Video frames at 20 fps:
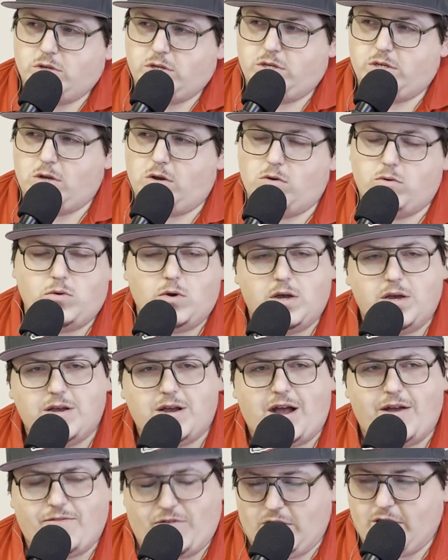So
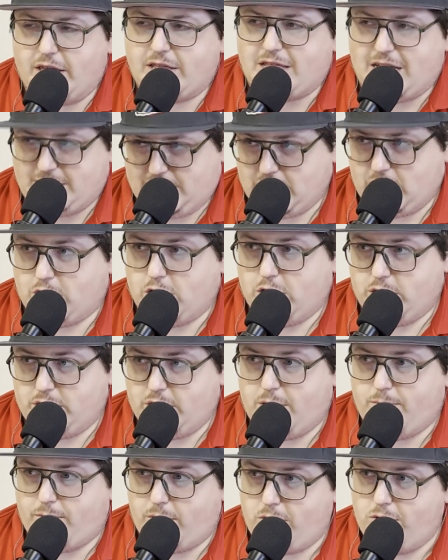I feel like that's a good
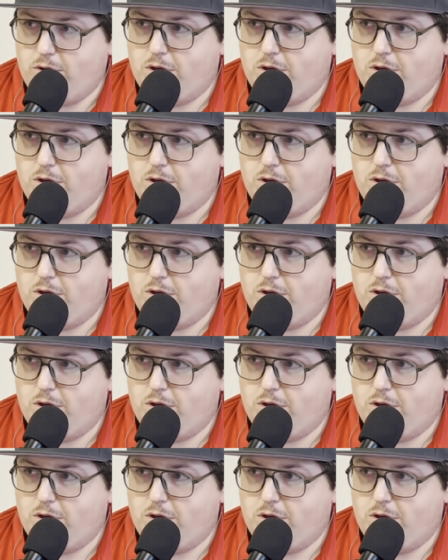number.